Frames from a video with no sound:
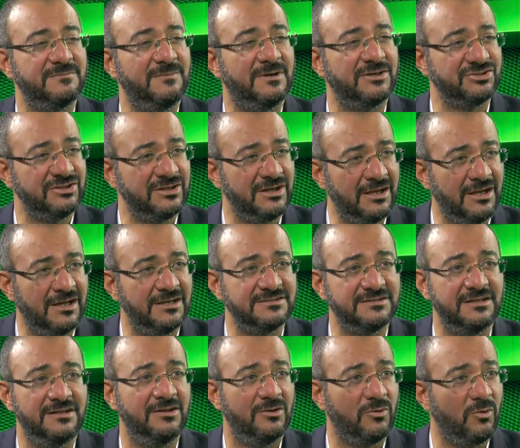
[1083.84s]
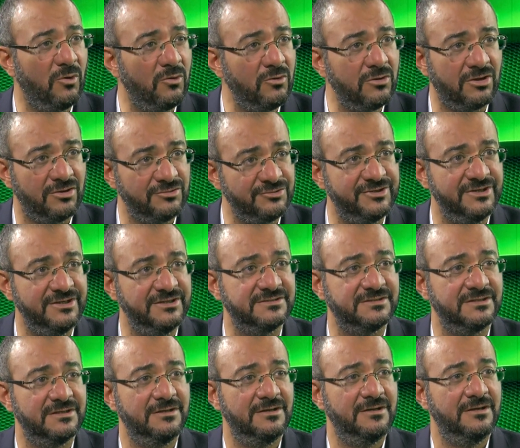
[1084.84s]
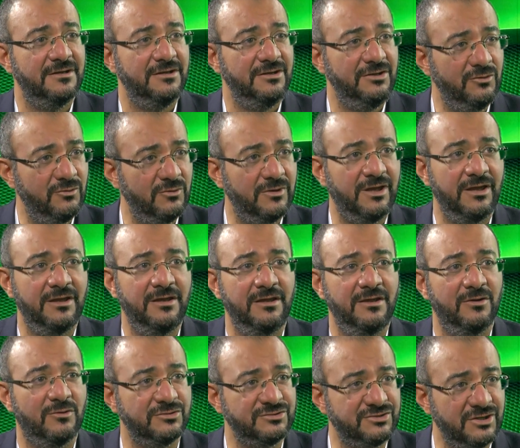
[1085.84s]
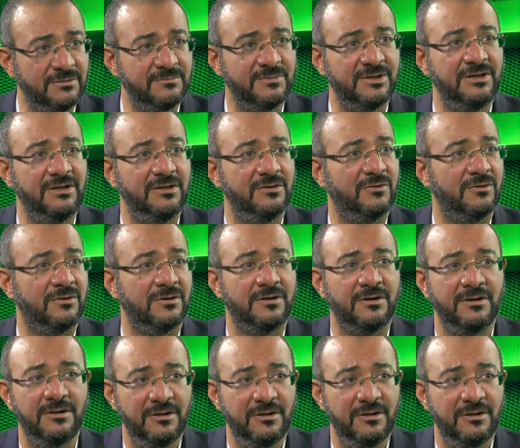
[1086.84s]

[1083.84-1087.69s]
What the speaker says: marginalized in their own countries, UK or Germany or